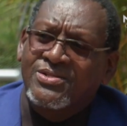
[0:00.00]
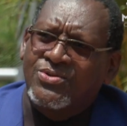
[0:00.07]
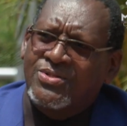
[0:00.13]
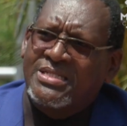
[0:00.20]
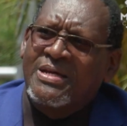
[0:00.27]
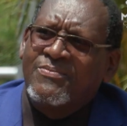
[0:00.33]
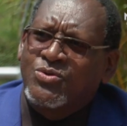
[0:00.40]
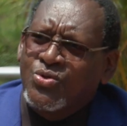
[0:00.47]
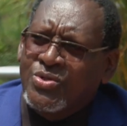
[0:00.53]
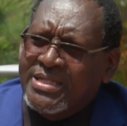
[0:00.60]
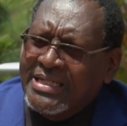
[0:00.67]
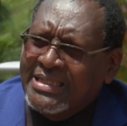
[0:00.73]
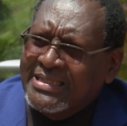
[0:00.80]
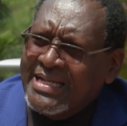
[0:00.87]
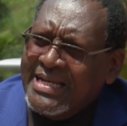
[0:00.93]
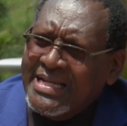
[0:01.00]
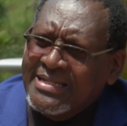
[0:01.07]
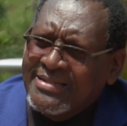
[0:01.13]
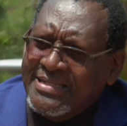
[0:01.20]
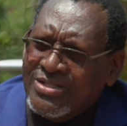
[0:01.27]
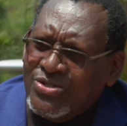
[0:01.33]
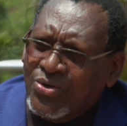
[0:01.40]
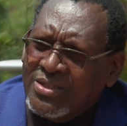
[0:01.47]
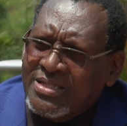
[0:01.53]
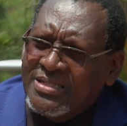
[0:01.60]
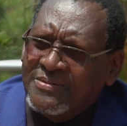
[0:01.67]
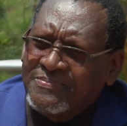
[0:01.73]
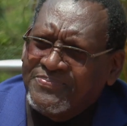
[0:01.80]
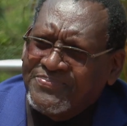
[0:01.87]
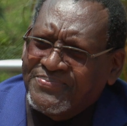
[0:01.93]
not seem to yield any
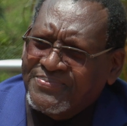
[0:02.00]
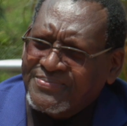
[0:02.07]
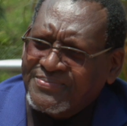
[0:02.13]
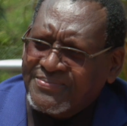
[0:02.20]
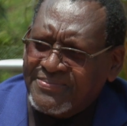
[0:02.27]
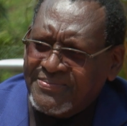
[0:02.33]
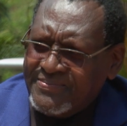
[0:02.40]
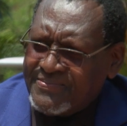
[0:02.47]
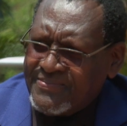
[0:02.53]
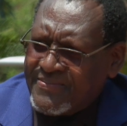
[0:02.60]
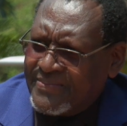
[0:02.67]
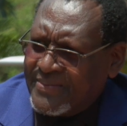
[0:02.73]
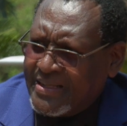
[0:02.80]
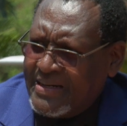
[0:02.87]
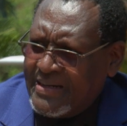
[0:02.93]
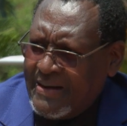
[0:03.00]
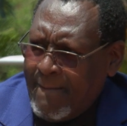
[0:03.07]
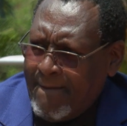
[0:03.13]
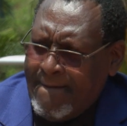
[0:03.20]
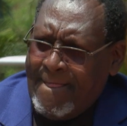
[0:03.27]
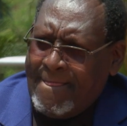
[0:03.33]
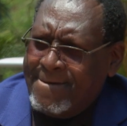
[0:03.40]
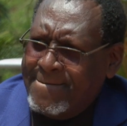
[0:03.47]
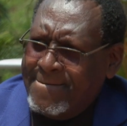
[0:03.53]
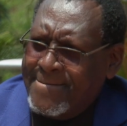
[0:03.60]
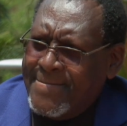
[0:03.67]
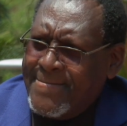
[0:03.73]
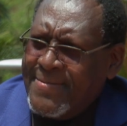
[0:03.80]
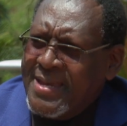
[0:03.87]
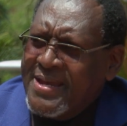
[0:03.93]
results?
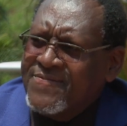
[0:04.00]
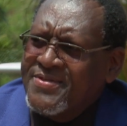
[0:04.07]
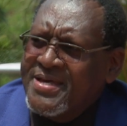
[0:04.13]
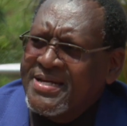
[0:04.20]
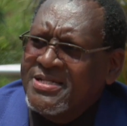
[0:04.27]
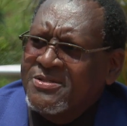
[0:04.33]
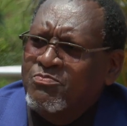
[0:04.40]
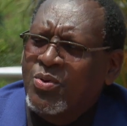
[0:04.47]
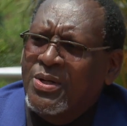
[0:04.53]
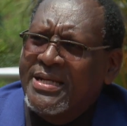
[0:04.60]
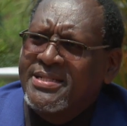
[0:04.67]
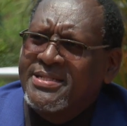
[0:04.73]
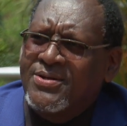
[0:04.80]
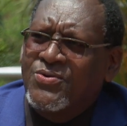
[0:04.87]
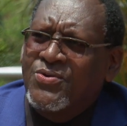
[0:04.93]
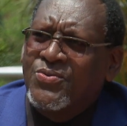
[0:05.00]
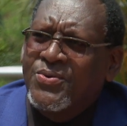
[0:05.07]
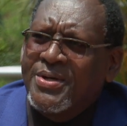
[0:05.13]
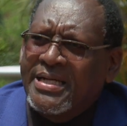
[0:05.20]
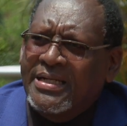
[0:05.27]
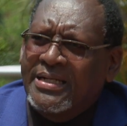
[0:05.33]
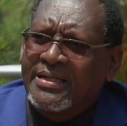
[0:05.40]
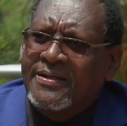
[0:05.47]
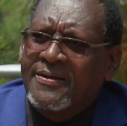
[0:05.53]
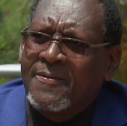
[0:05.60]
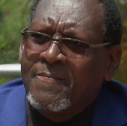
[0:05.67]
If there is political will,